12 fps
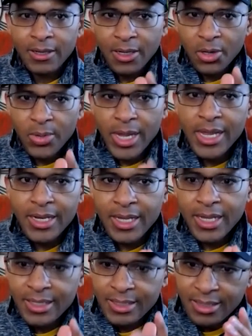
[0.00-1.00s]
Create
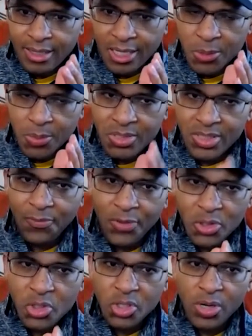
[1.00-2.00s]
a specific
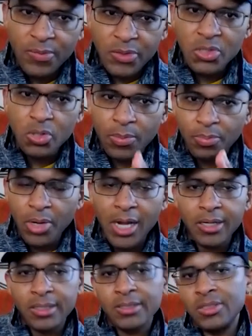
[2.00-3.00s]
service or
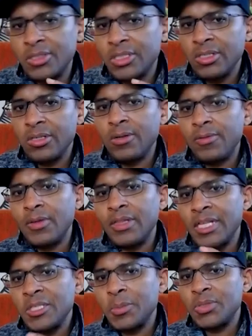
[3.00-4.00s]
product to serve
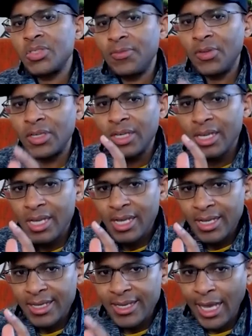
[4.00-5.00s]
that specific
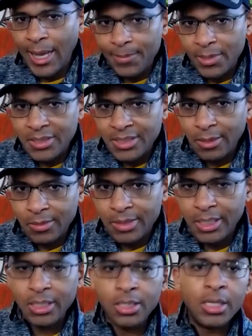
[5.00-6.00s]
gap that's out
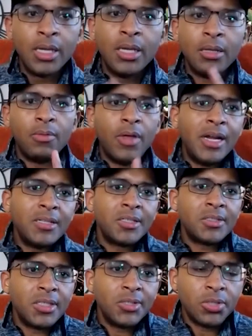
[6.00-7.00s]
there. That is
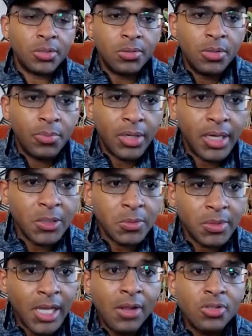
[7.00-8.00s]
essential, because
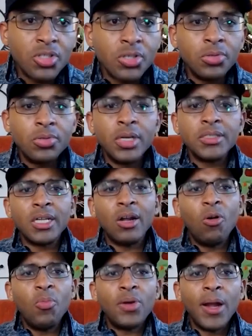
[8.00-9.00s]
what that'll do is that'll
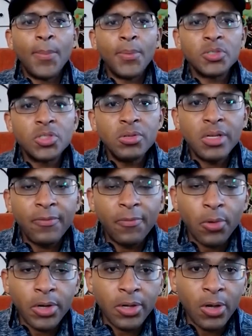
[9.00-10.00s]
open up opportunity for